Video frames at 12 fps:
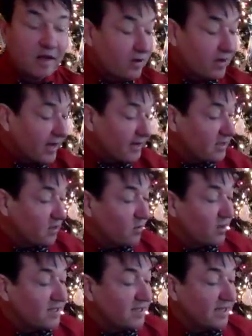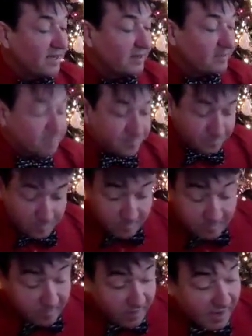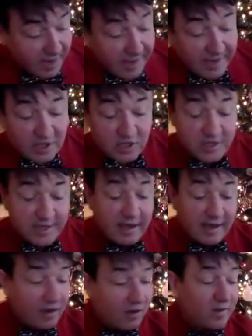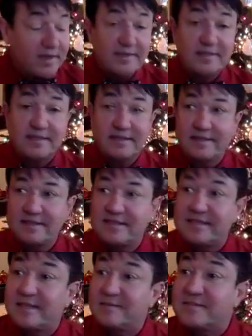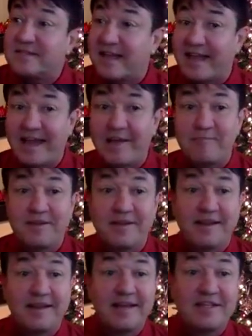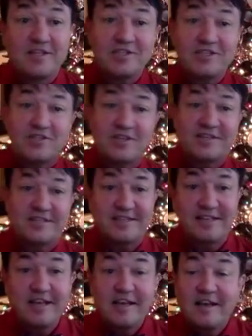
Okay, so Roxana, I actually I always this seems to happen and I just trust it